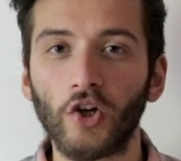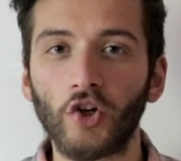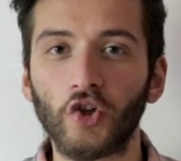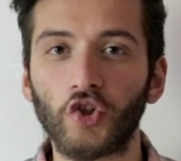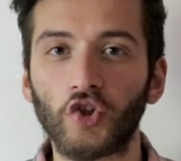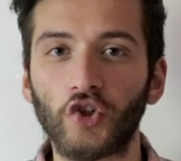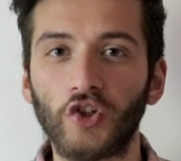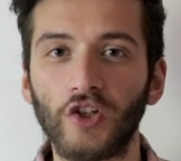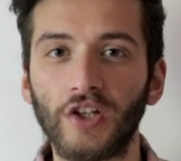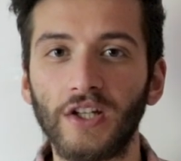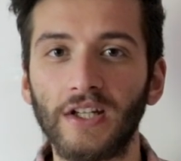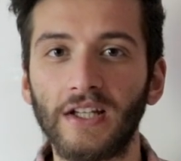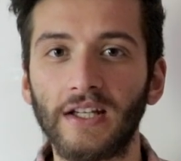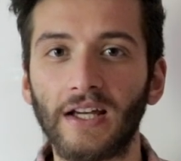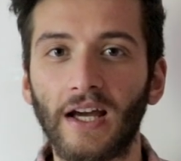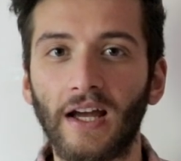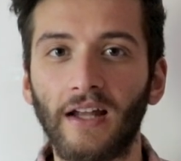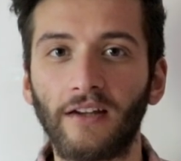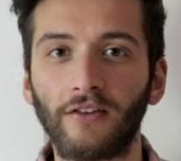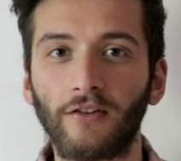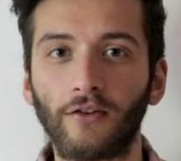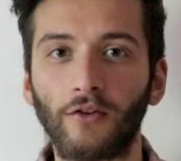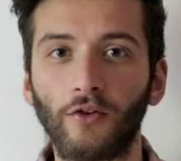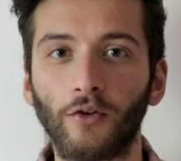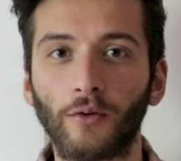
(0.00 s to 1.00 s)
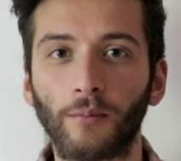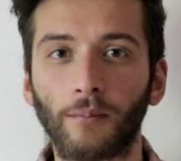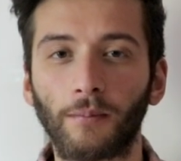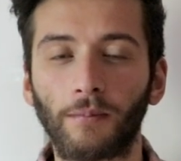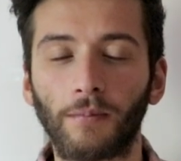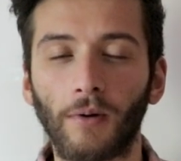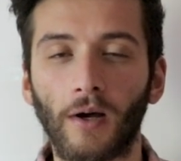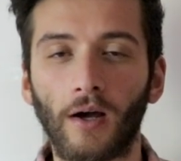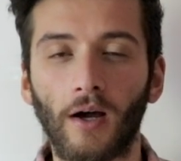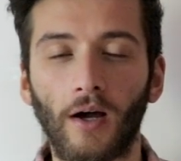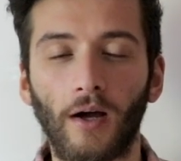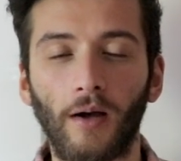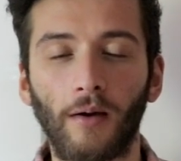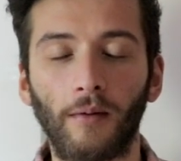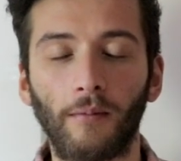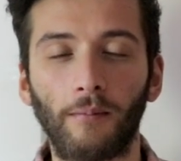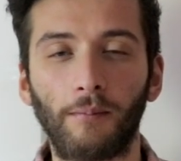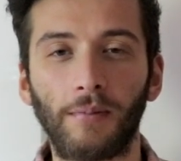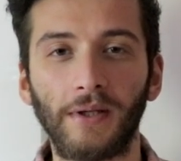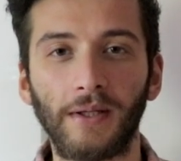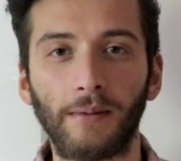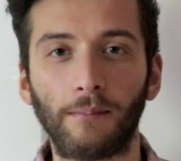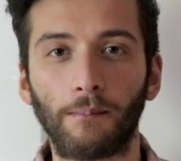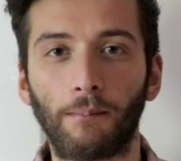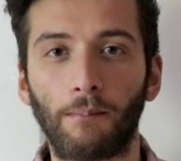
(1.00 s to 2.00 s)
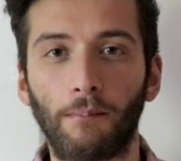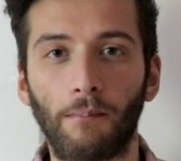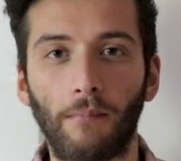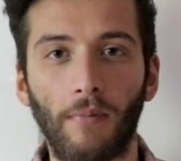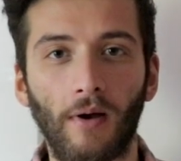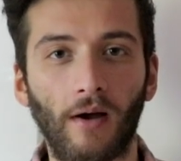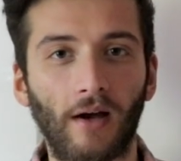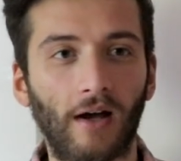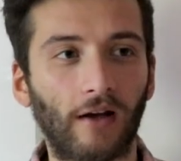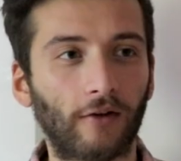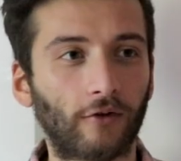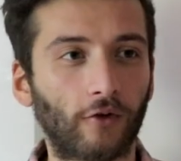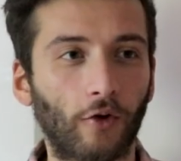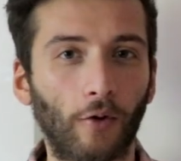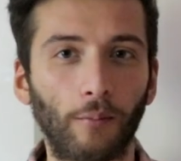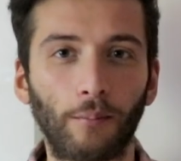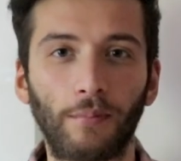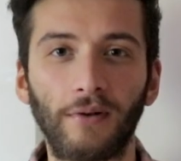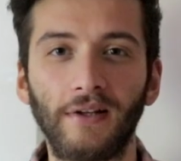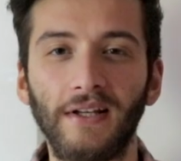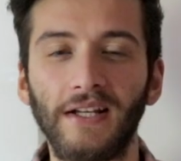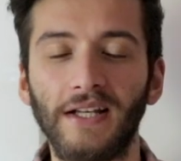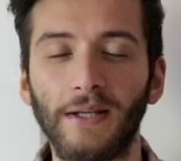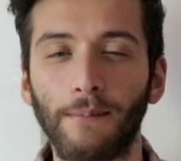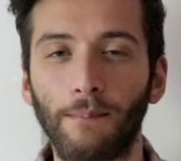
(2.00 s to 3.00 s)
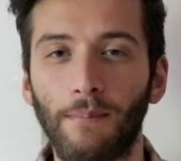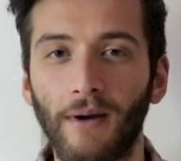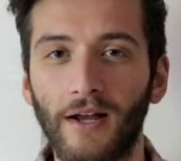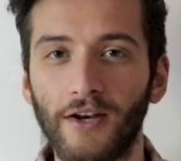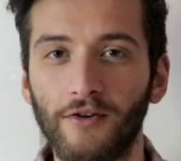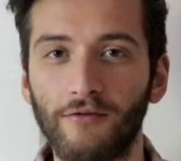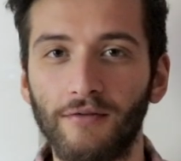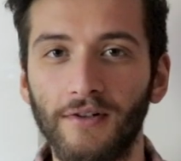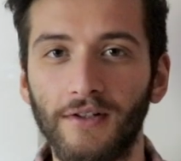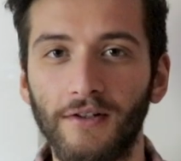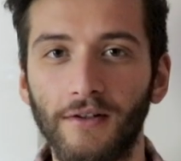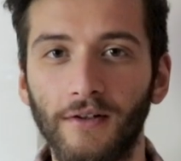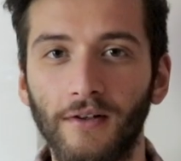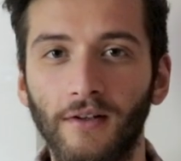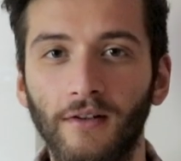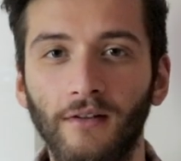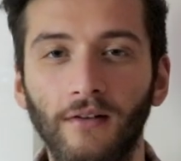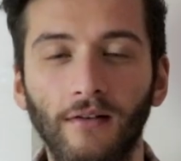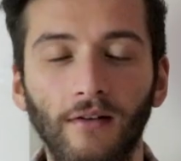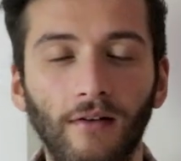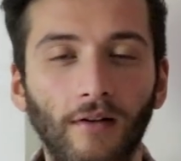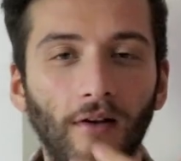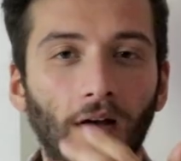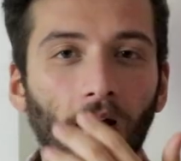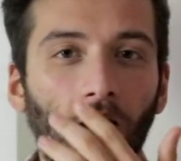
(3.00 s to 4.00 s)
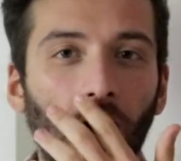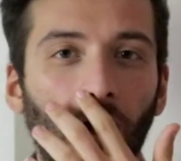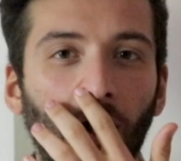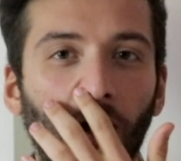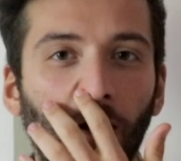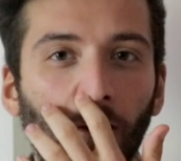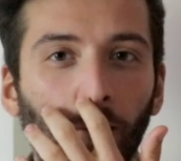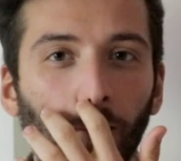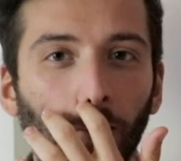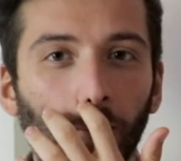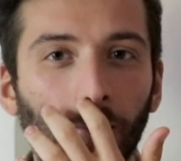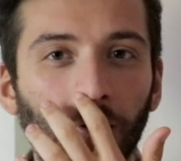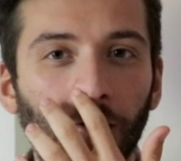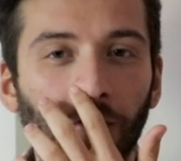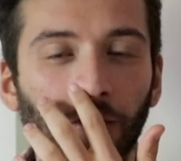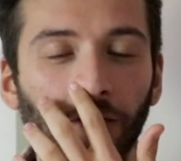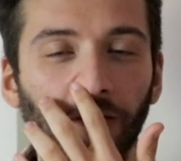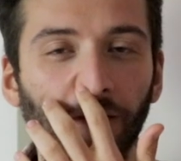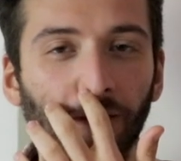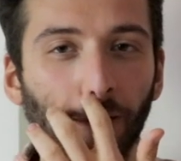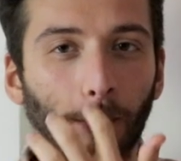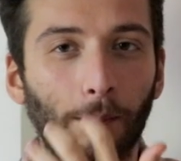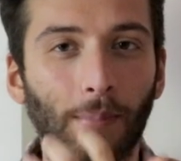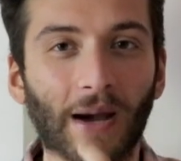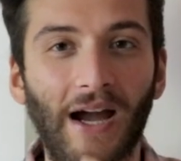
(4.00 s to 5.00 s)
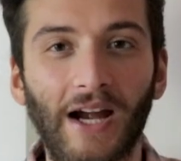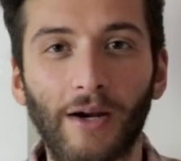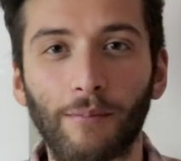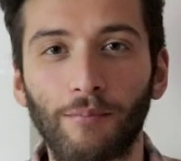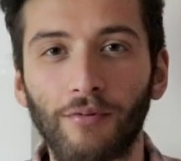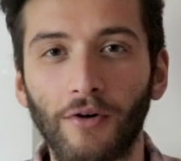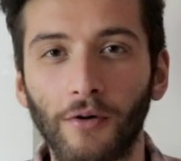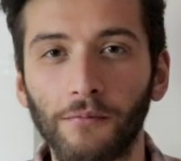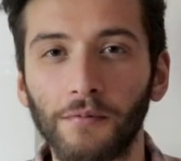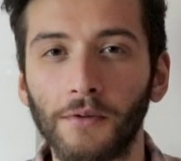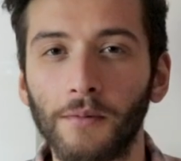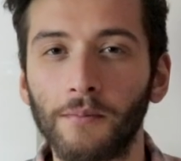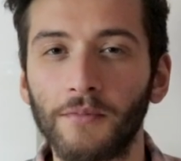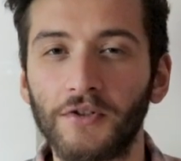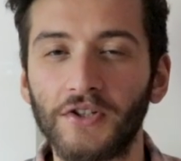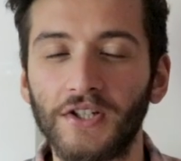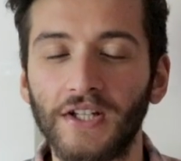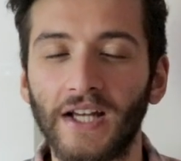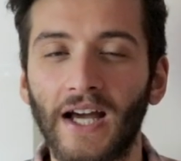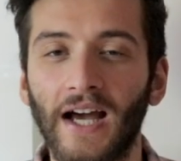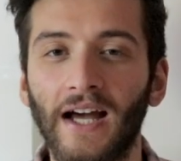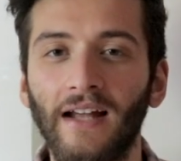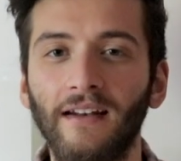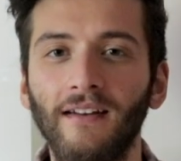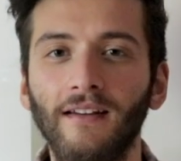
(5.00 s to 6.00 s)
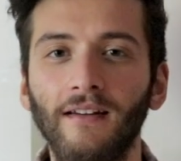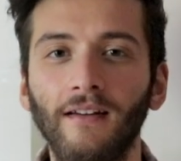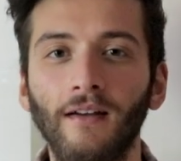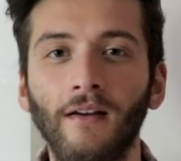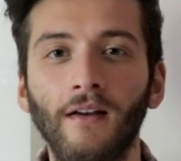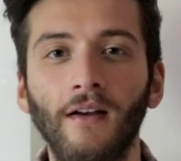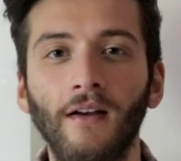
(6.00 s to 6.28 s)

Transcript: she ended up uh, being completely bedridden um, because of a back problem she had.